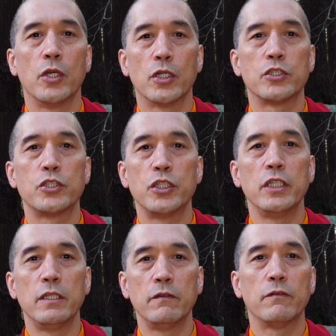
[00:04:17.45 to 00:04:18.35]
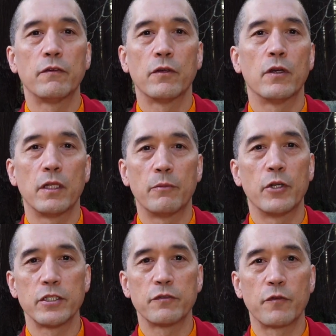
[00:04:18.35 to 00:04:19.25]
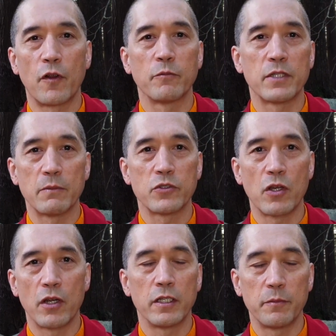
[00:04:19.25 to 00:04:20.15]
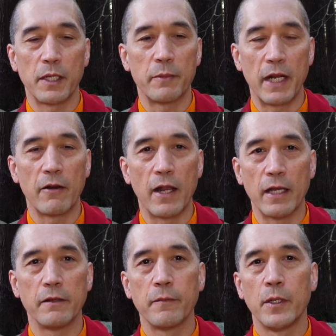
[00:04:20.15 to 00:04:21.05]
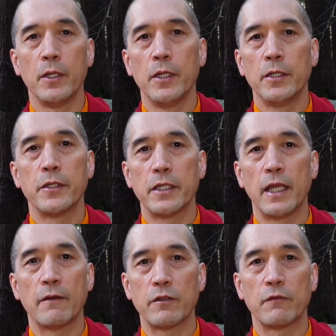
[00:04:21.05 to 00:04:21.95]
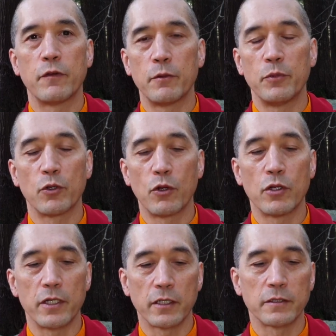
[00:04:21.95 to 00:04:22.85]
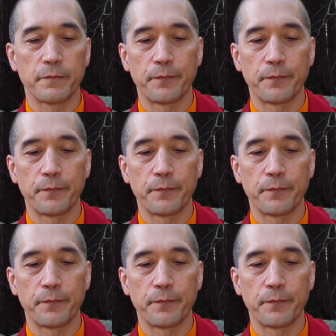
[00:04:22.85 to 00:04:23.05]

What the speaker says: achieve a liberation from samsara and to become an arhat, then they have to have very pure conduct.